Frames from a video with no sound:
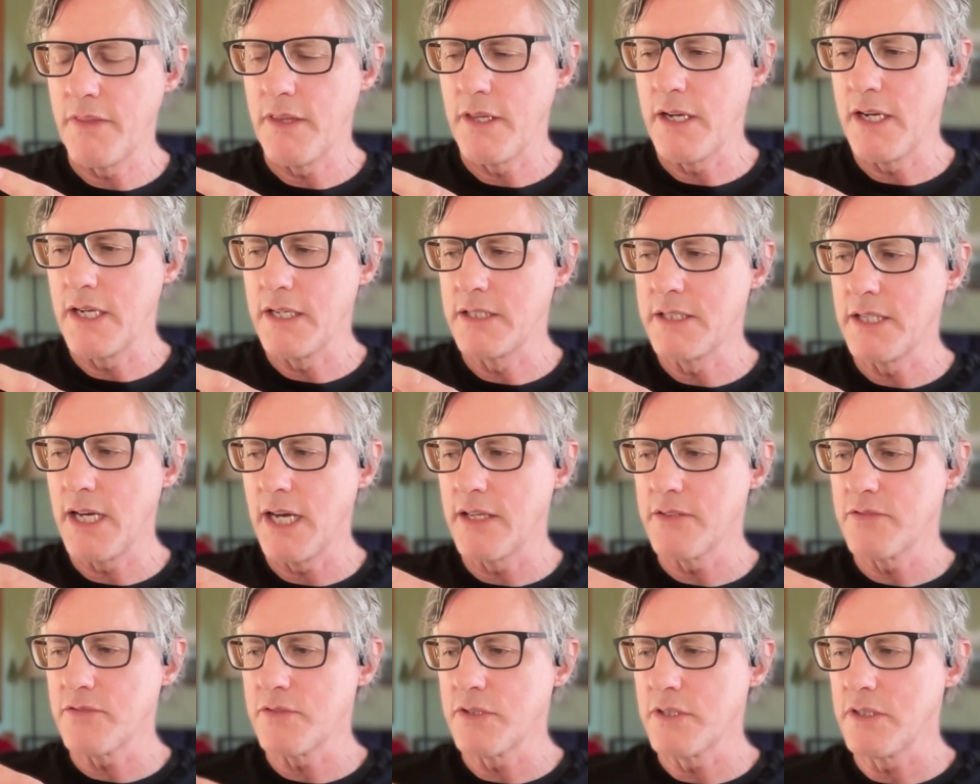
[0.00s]

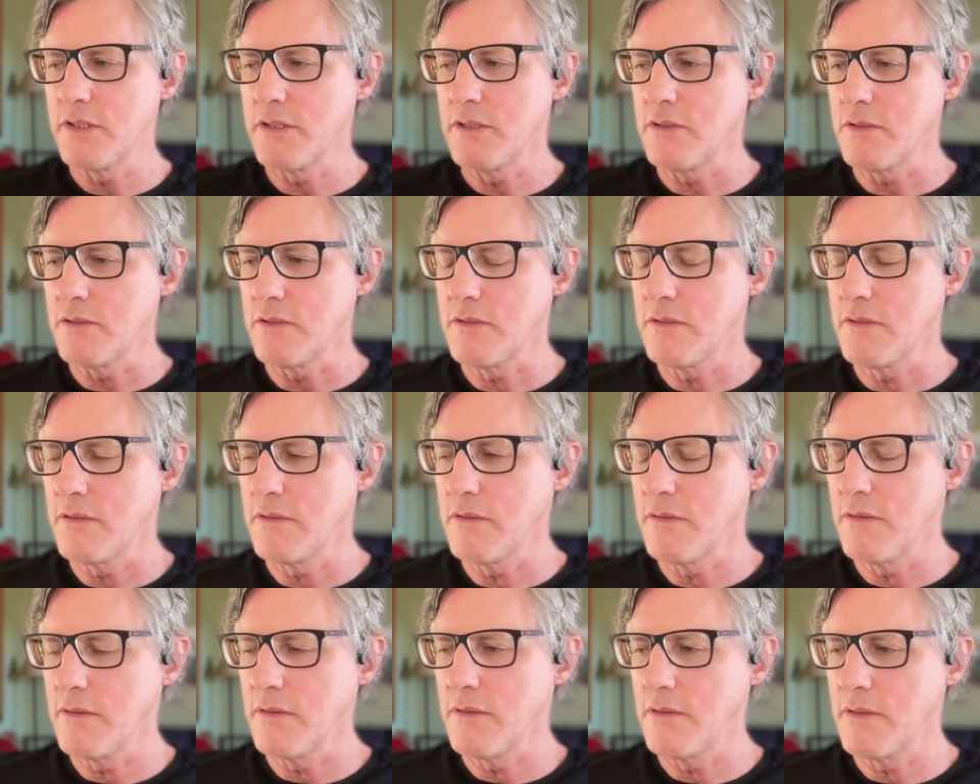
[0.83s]
industrial
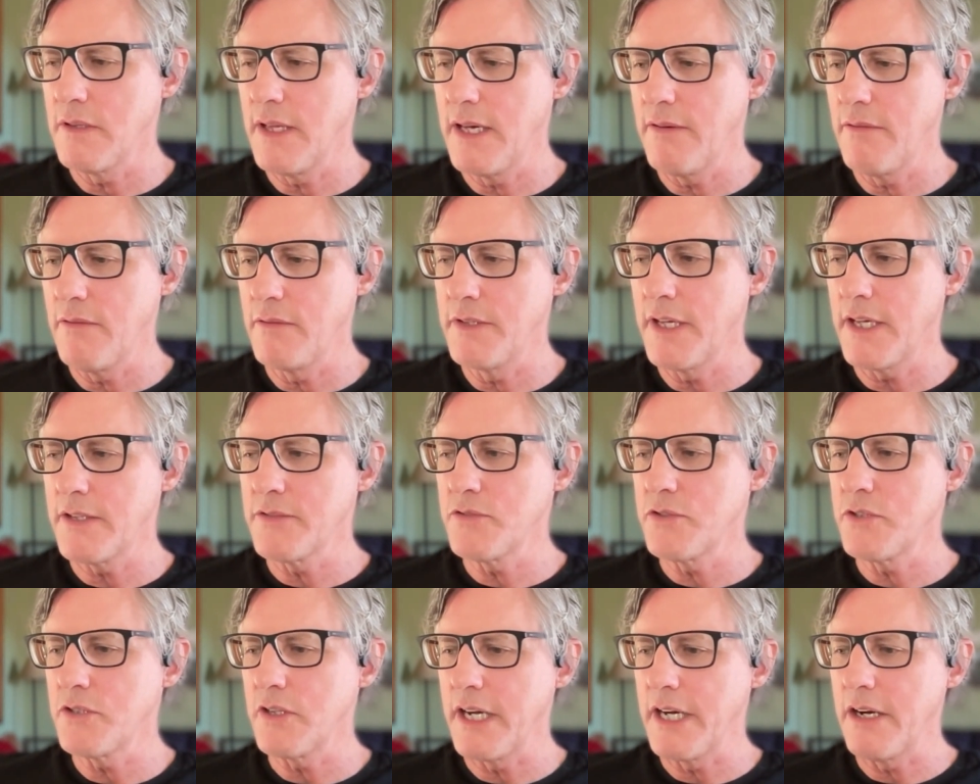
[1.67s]

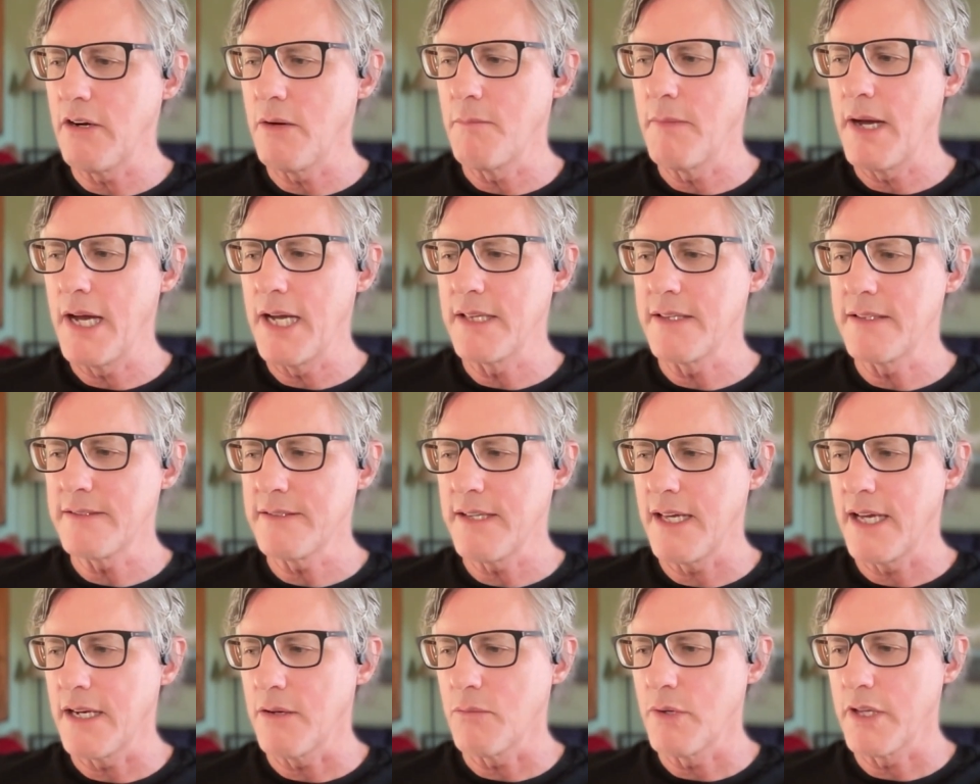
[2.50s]
era
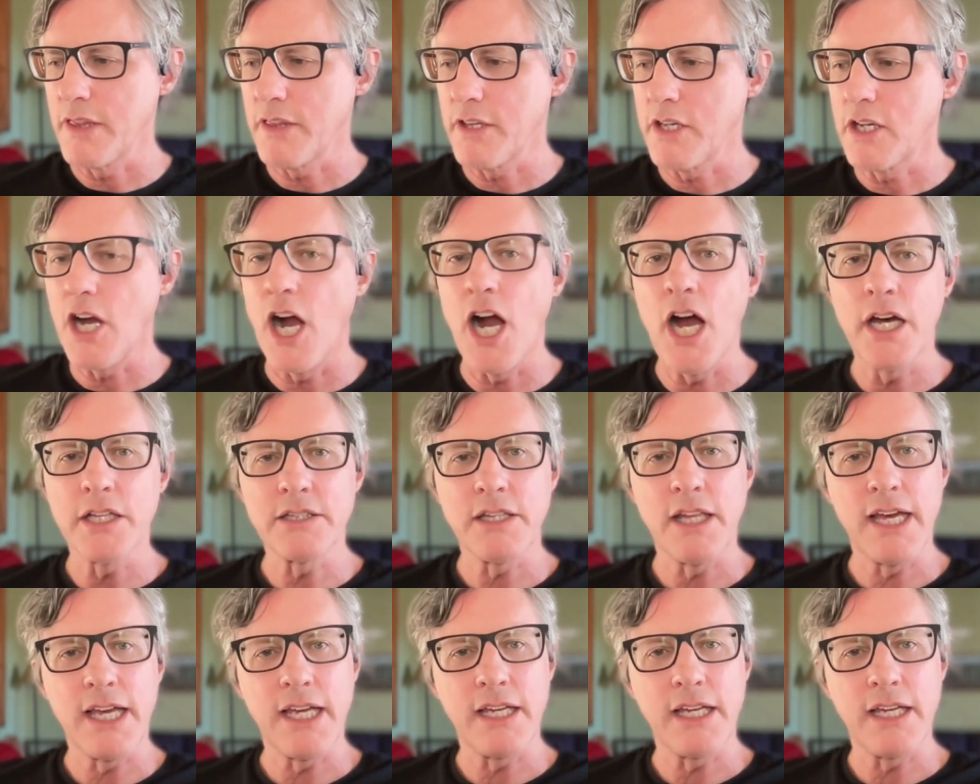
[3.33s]
mindset with godlike